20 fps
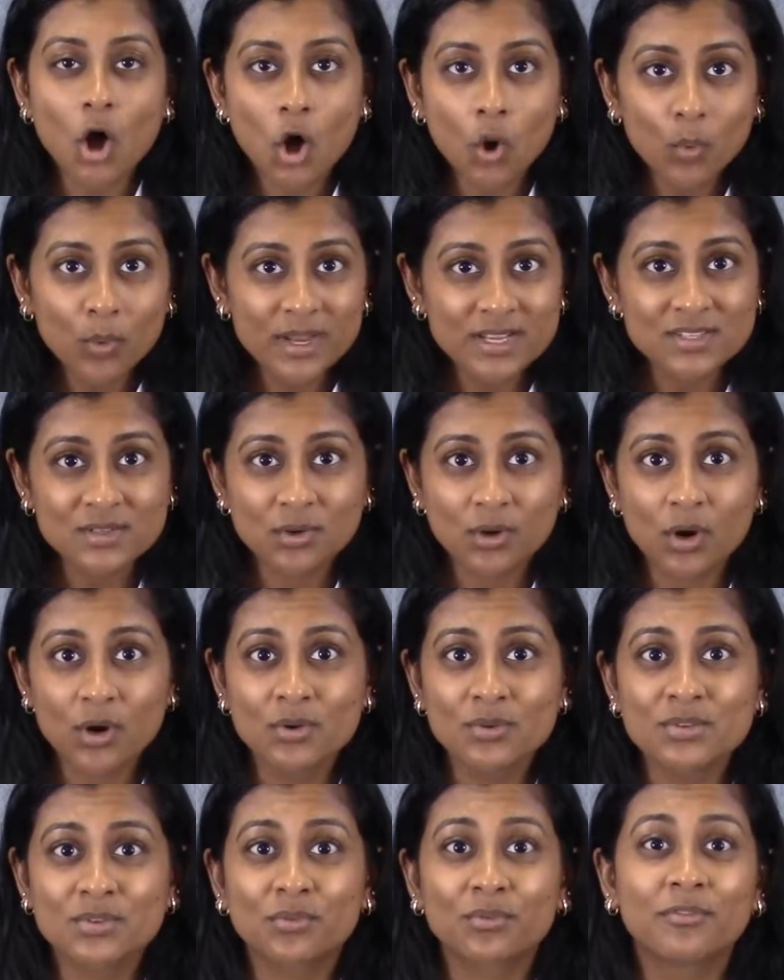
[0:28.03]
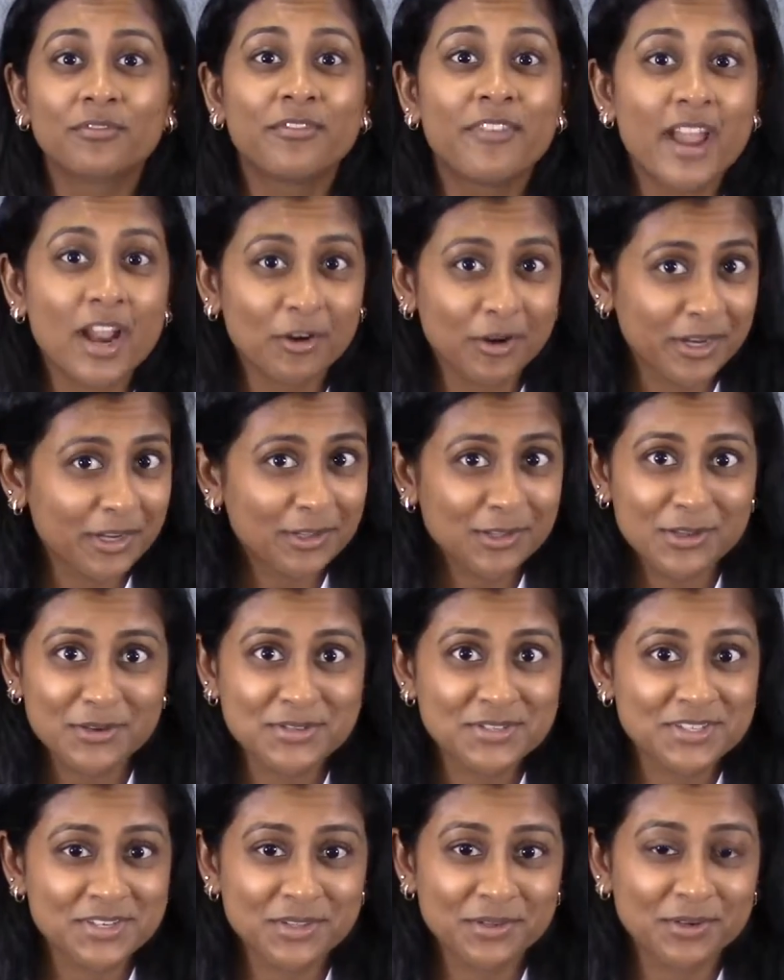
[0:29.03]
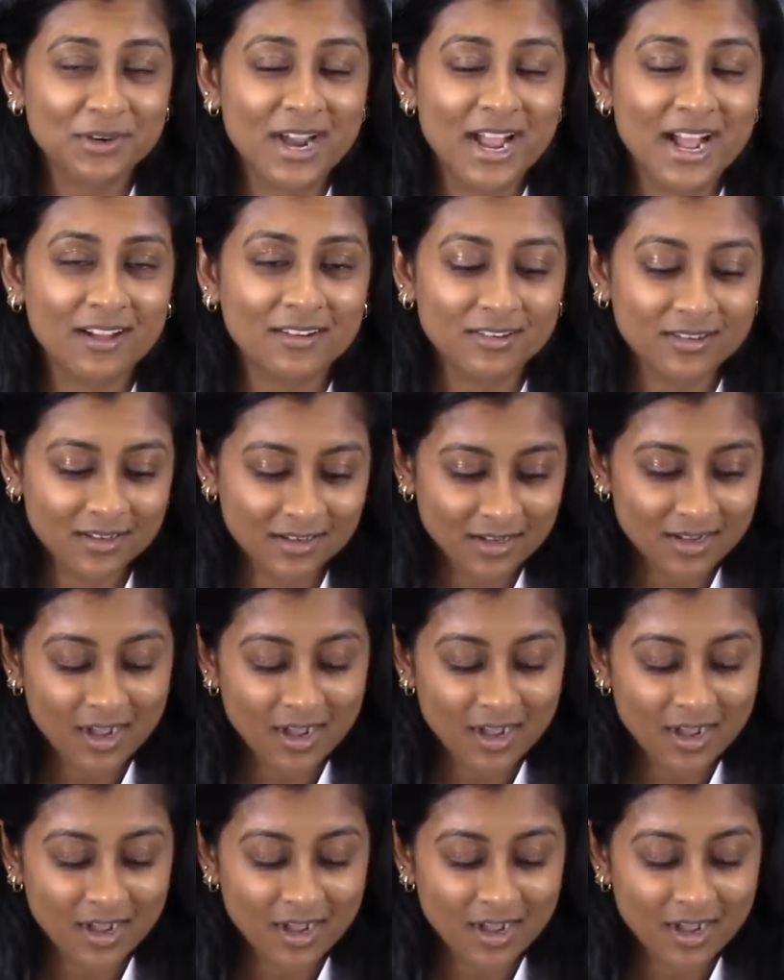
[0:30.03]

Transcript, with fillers: always grows very close to the ground.